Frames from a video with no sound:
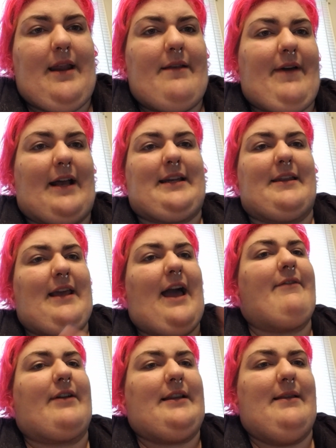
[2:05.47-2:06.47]
In fact, I think I
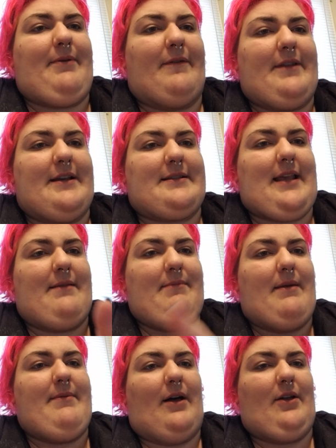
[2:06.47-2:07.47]
have a clip of this, and
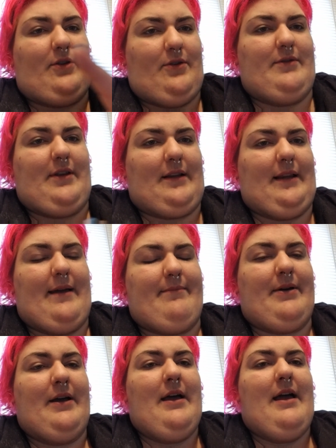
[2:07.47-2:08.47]
maybe I'll include the clip.
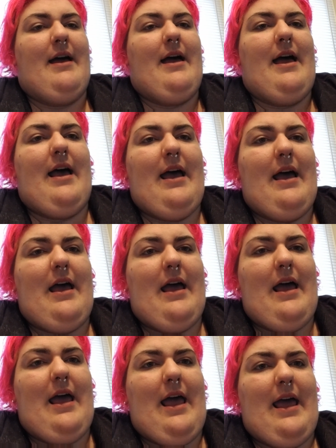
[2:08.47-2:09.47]

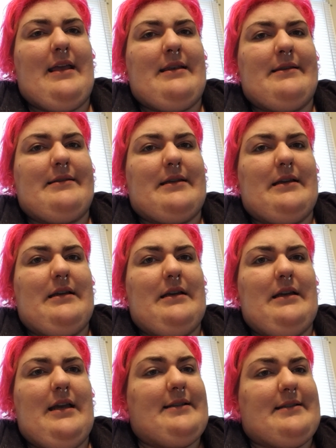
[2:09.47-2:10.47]
And
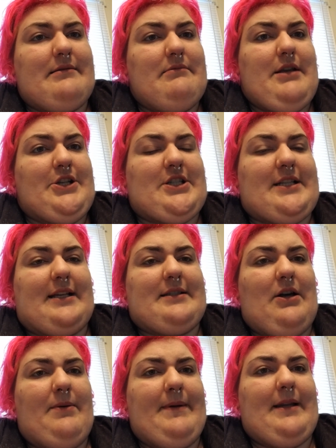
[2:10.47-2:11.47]
it just doesn't
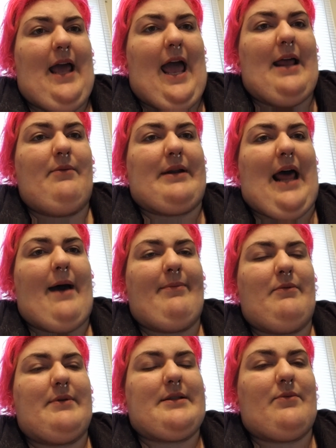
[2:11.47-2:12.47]
open. And what
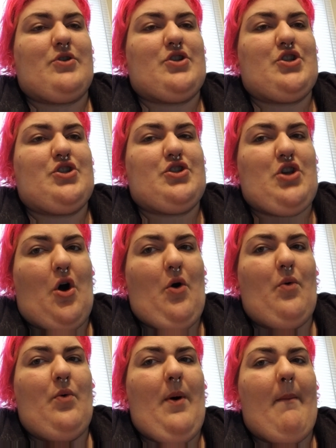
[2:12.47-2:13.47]
happened was there was
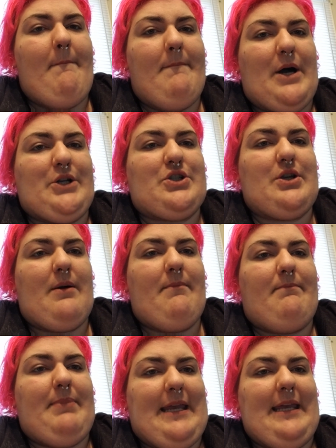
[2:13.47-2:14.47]
so much
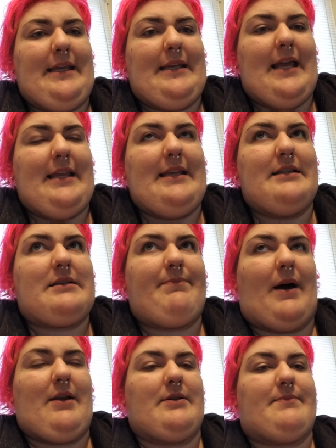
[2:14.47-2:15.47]
bean in the
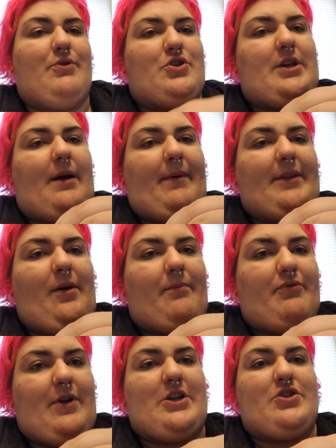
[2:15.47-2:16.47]
Instapot, it was pushing up on the little
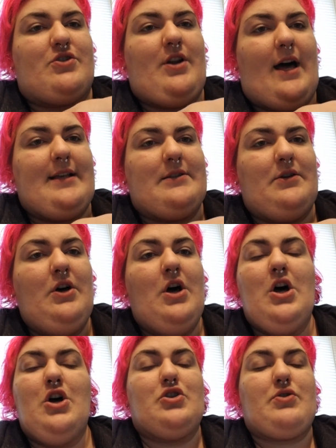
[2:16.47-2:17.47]
pressure nozzle,
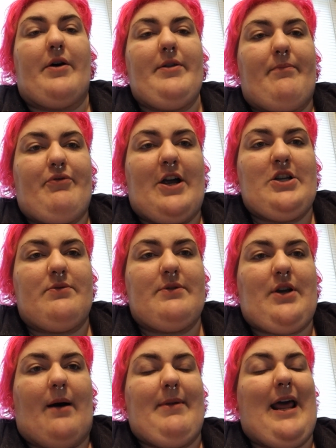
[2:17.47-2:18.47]
so all the pressure was
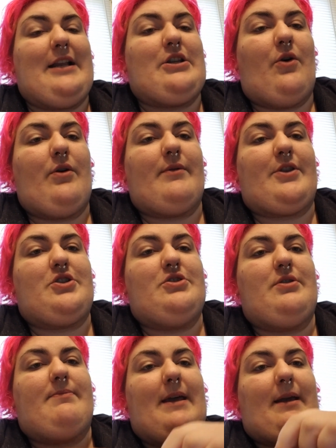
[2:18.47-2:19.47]
gone, but I had to go in with a
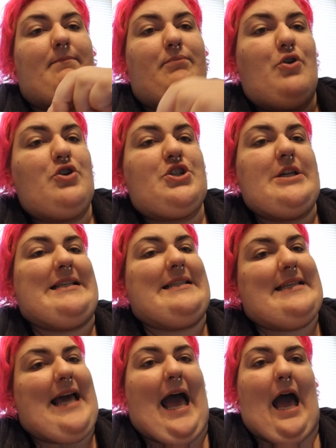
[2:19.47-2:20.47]
toothpick, push it
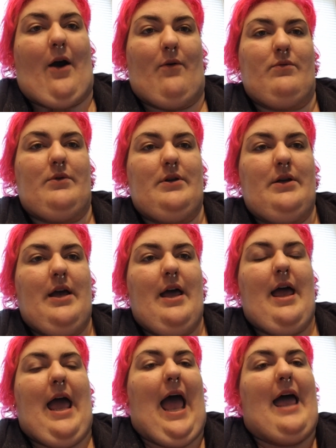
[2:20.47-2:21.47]
down,
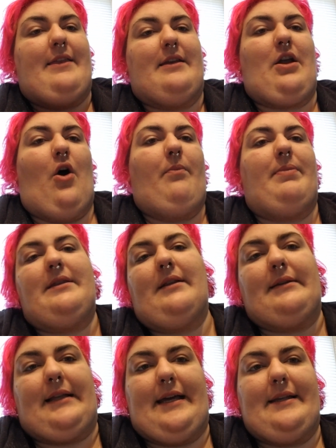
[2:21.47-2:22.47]
and then open the
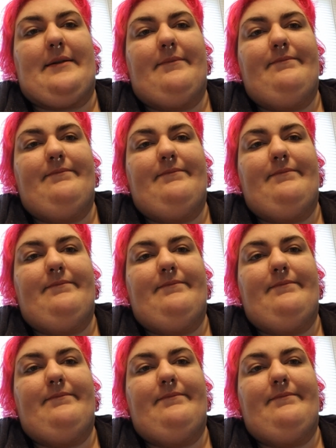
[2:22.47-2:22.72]
lid.